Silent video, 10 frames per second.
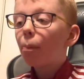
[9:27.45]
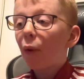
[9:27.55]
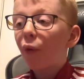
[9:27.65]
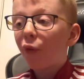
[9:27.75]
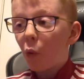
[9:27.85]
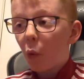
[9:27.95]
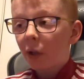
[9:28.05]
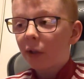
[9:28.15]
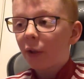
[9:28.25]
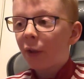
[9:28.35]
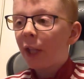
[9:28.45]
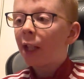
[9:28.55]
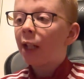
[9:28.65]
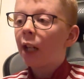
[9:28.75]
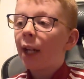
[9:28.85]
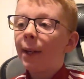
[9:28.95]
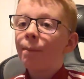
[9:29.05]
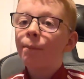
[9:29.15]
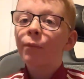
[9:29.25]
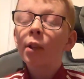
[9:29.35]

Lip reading: before the